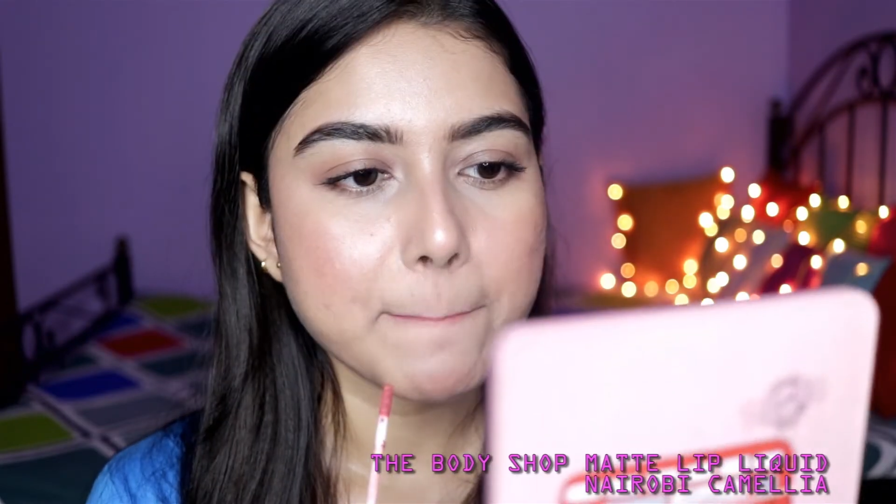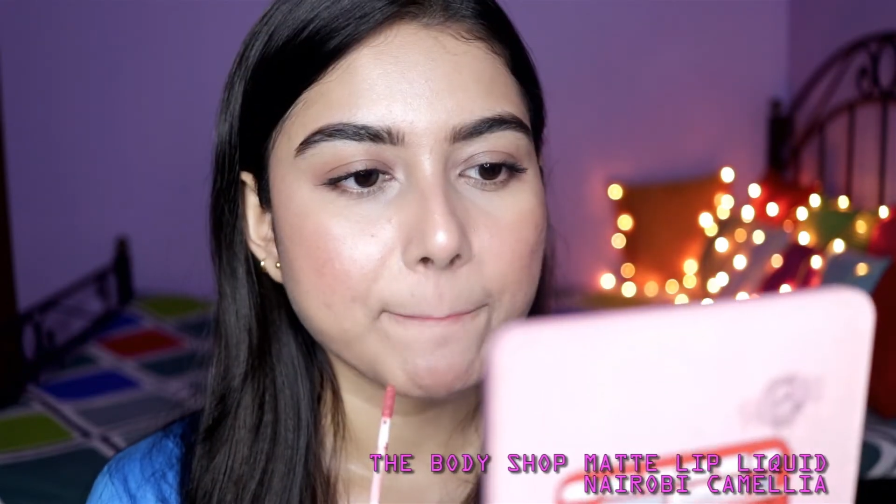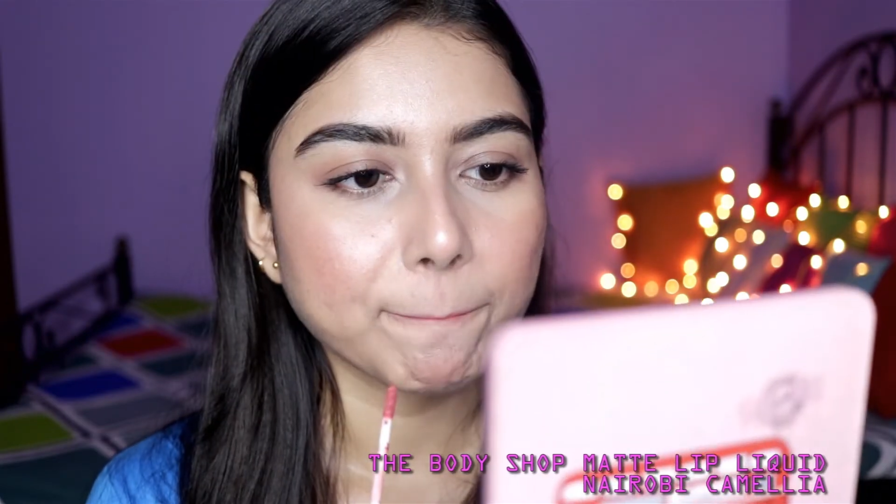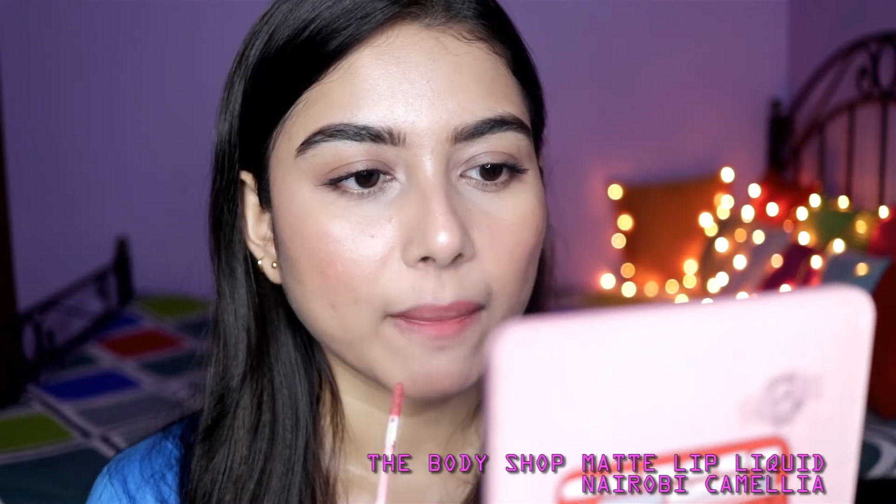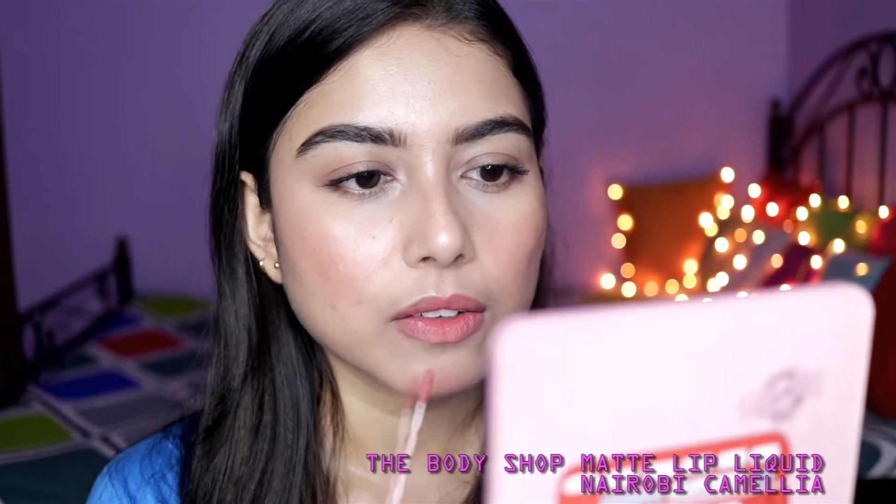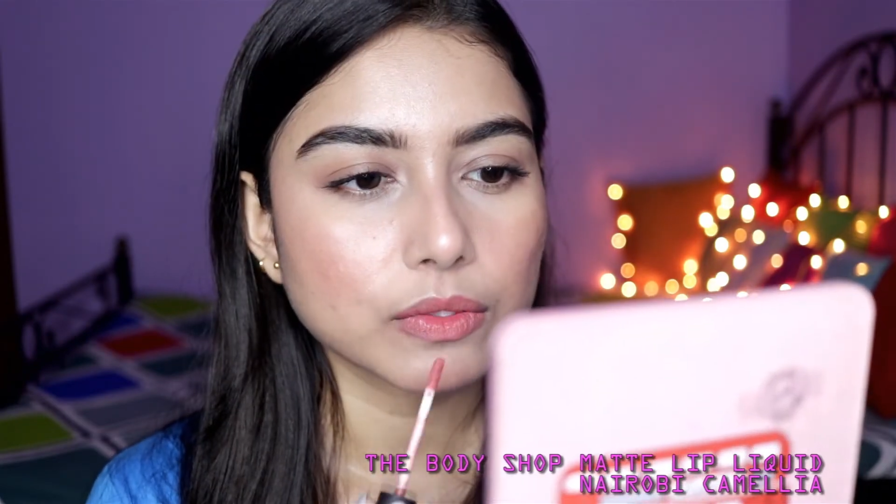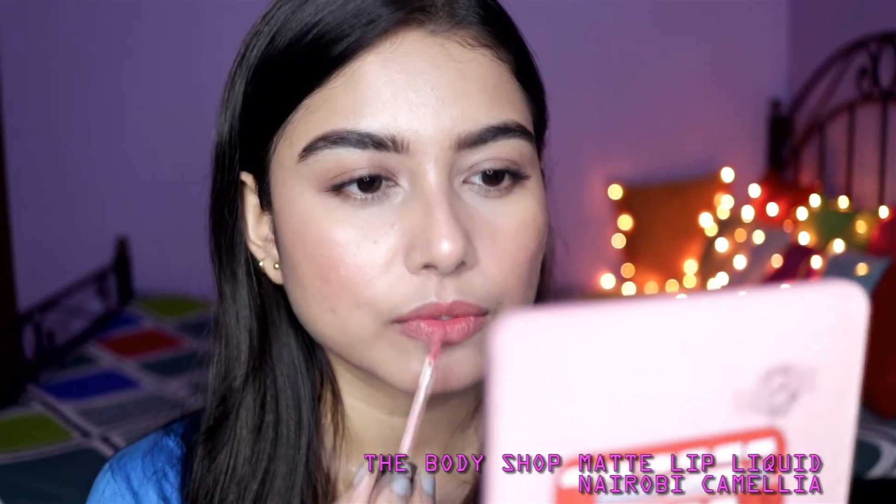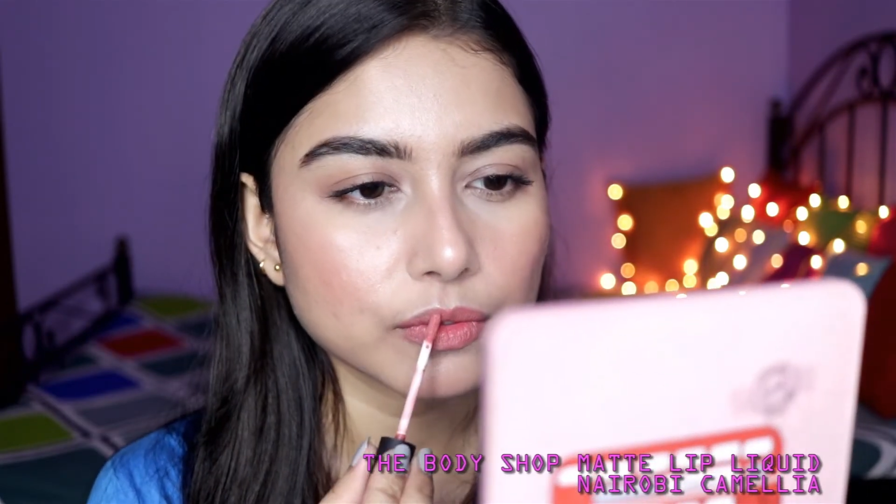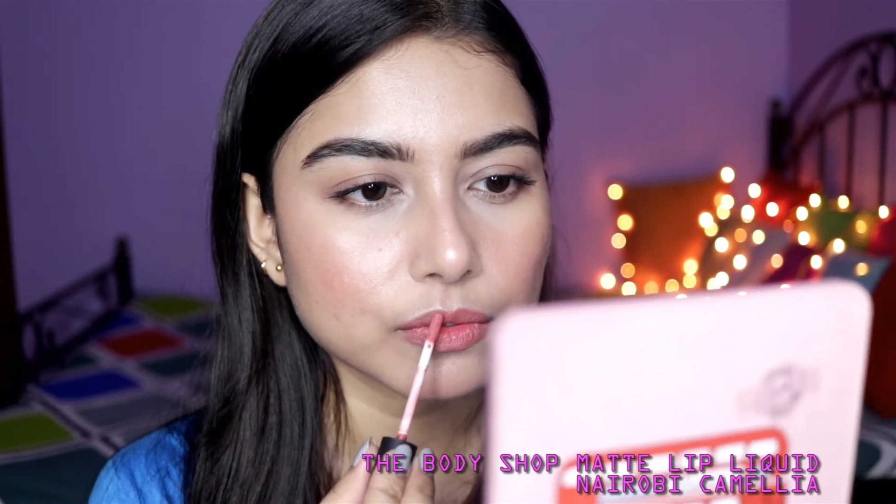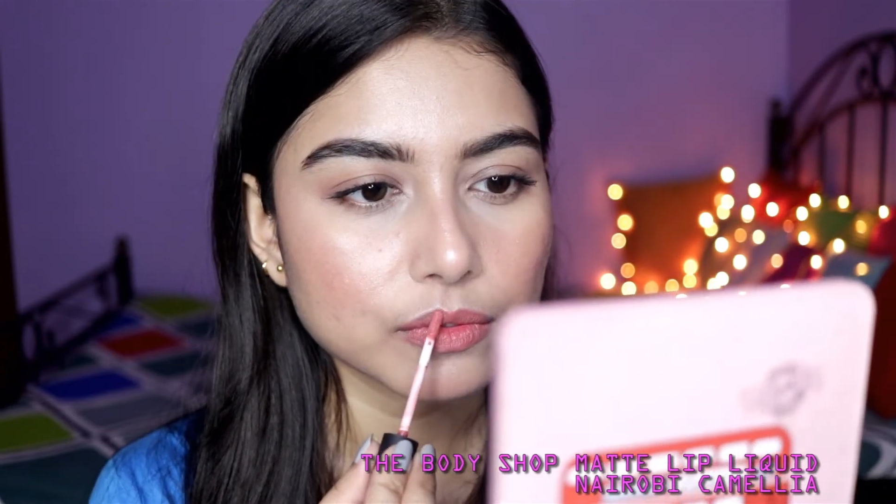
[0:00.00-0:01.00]
Nairobi
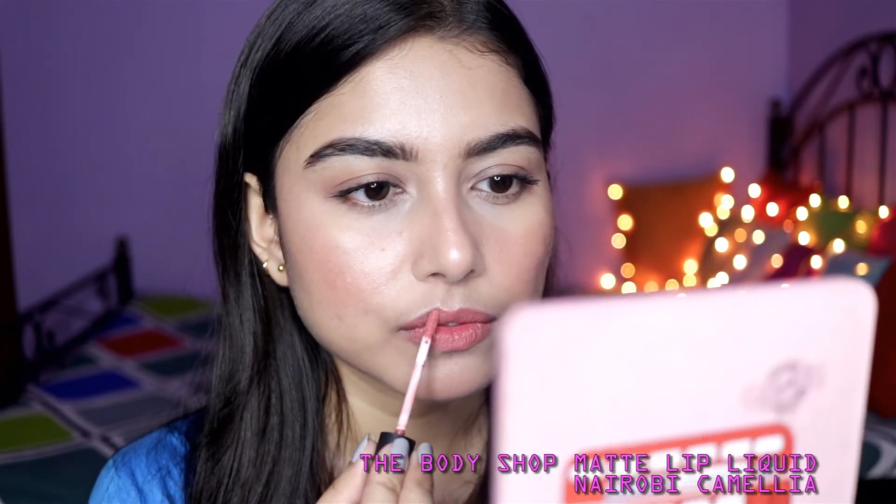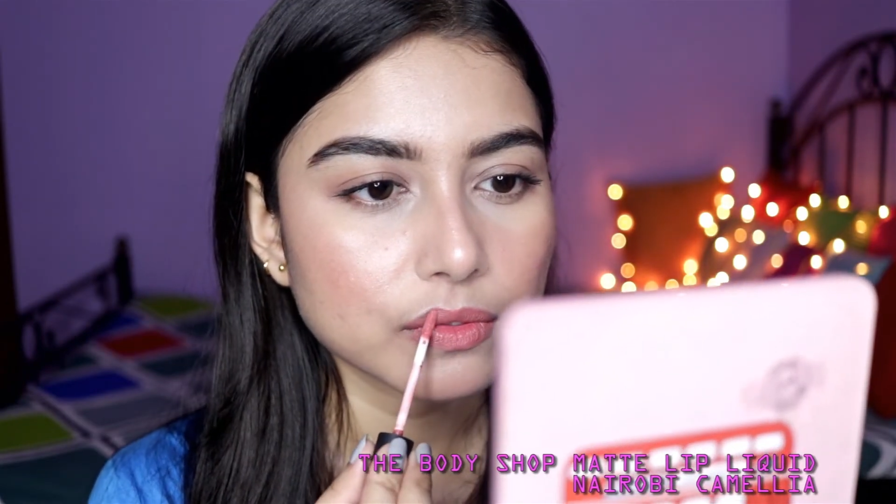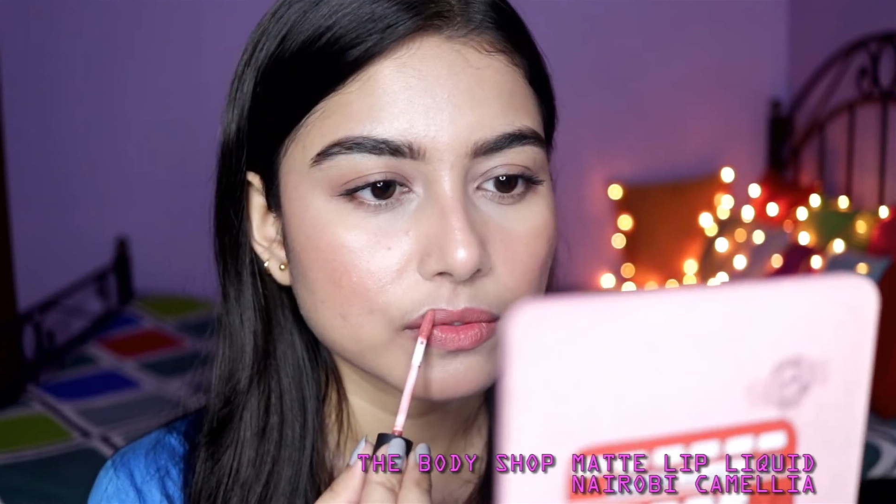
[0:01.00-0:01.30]
Camellia,